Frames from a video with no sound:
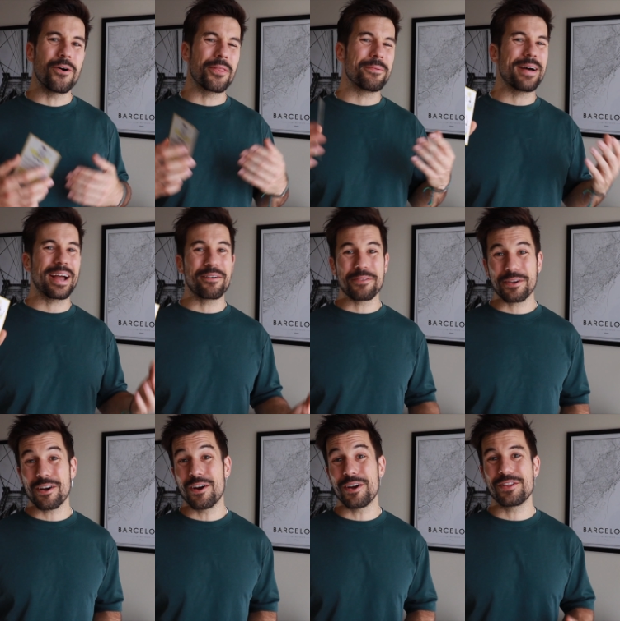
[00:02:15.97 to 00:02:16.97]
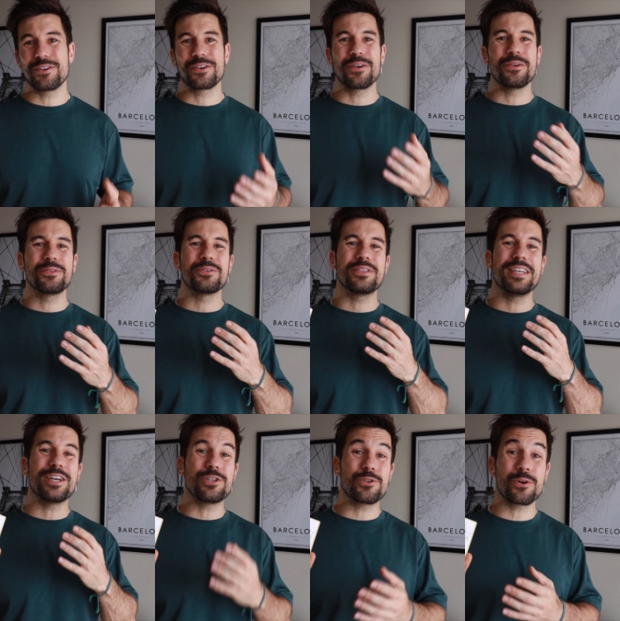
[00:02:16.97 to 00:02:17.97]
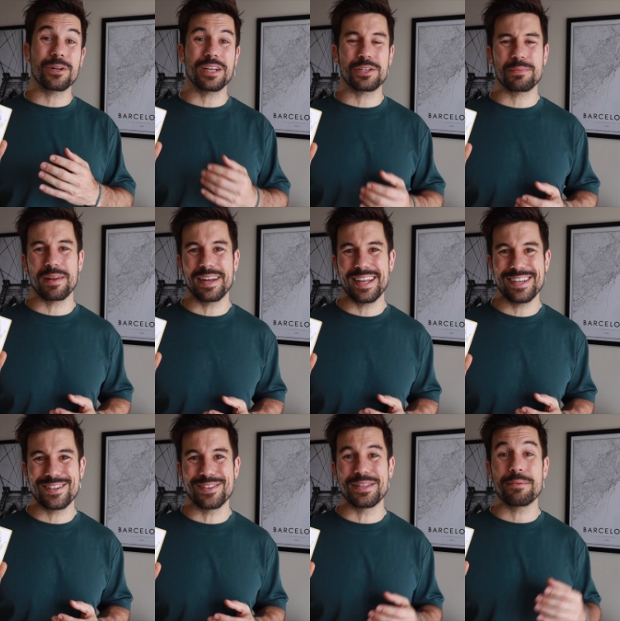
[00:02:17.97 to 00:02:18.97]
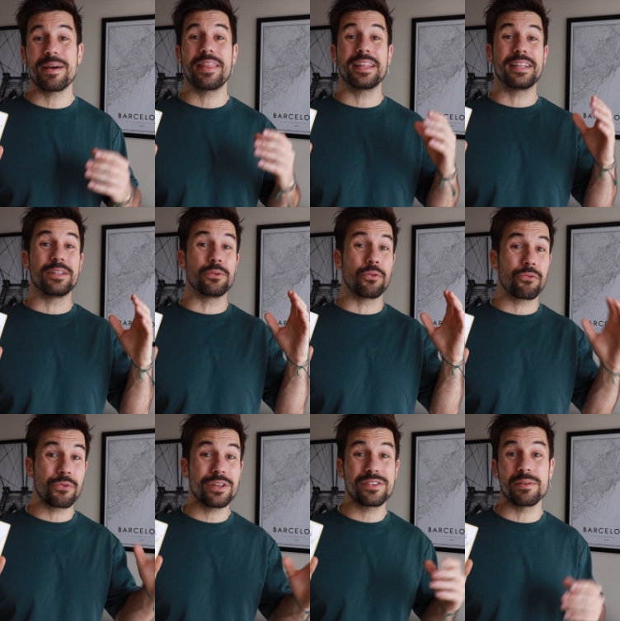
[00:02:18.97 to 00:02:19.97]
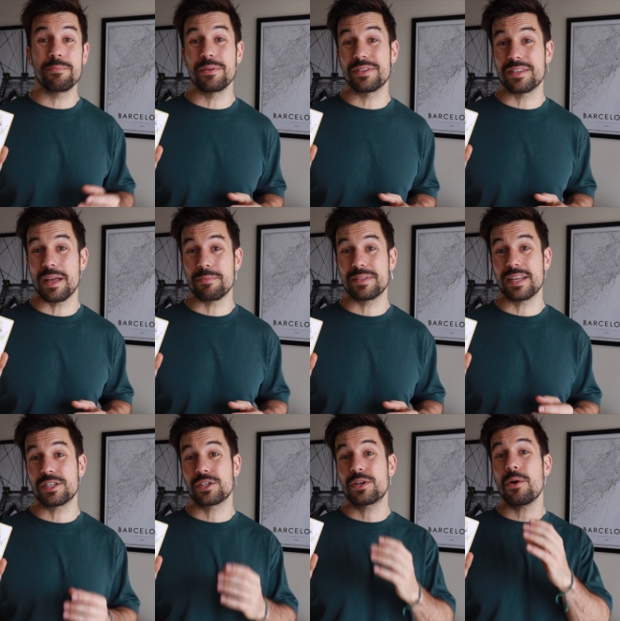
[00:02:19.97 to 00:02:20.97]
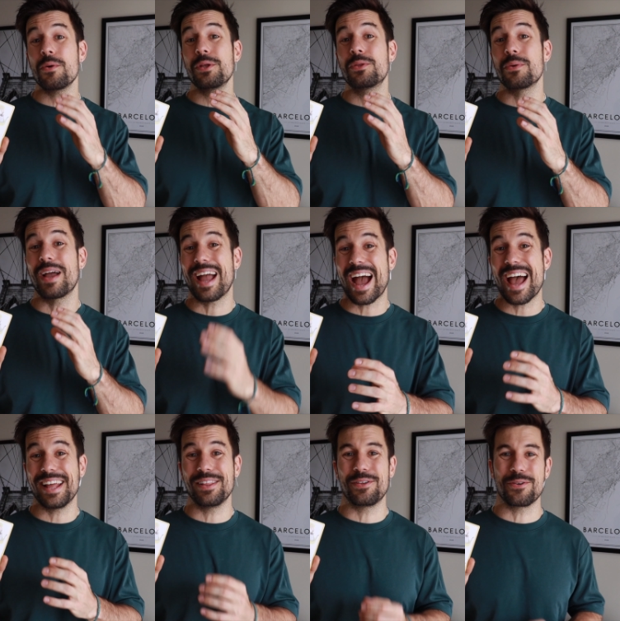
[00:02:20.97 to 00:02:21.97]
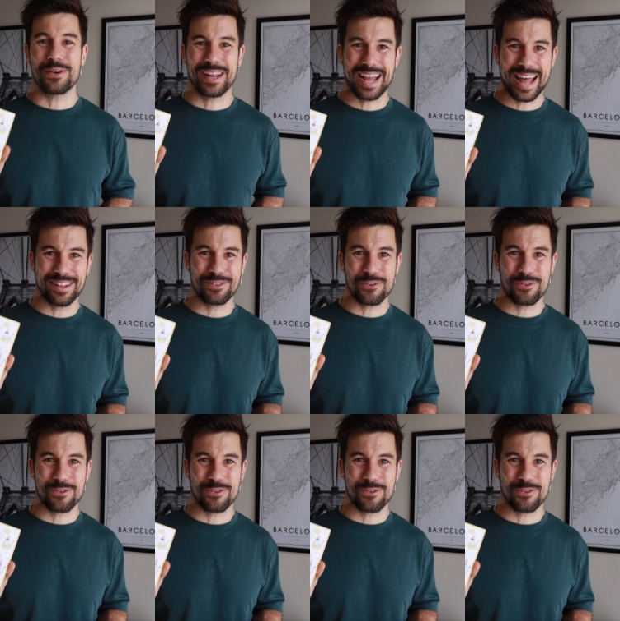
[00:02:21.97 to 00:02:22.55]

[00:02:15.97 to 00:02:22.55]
On the back of the card, you're going to see a short explanation divided into three simple steps that's going to guide your cat